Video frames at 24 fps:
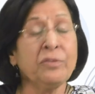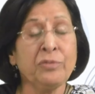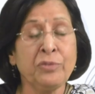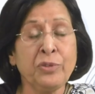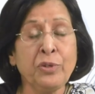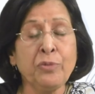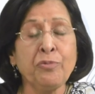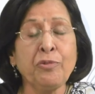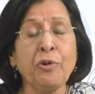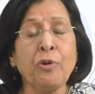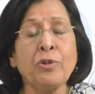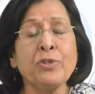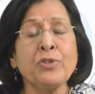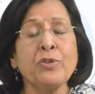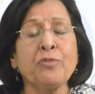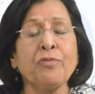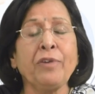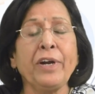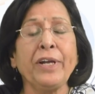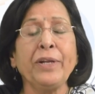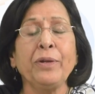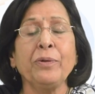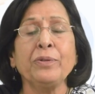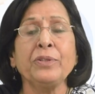you also
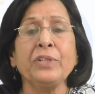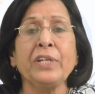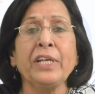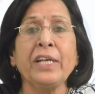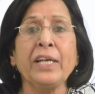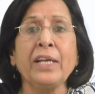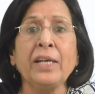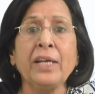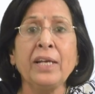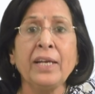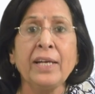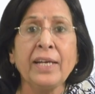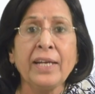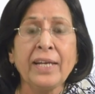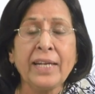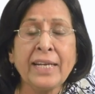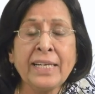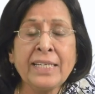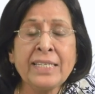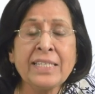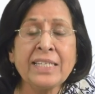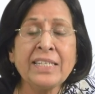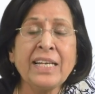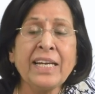find on the
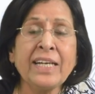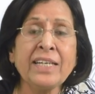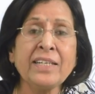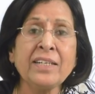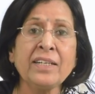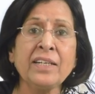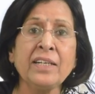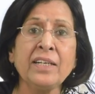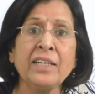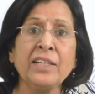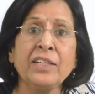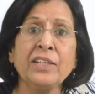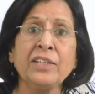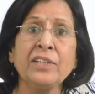internet.